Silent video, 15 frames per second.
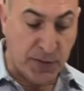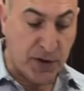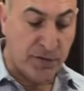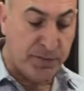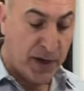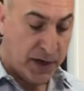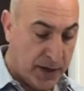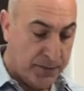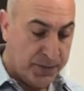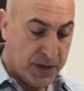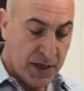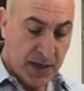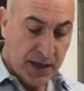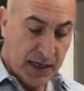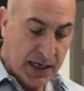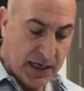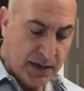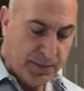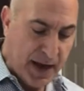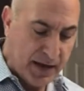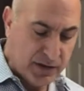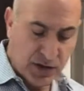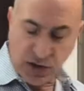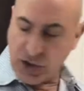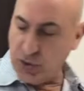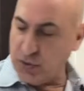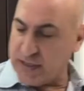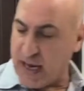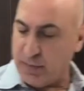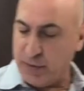little bit of butter. And about
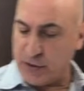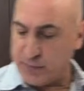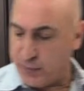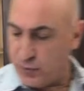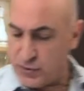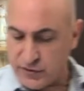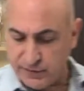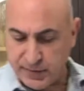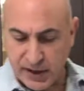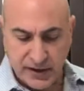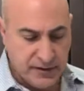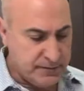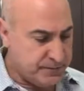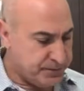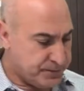2 tablespoons of butter.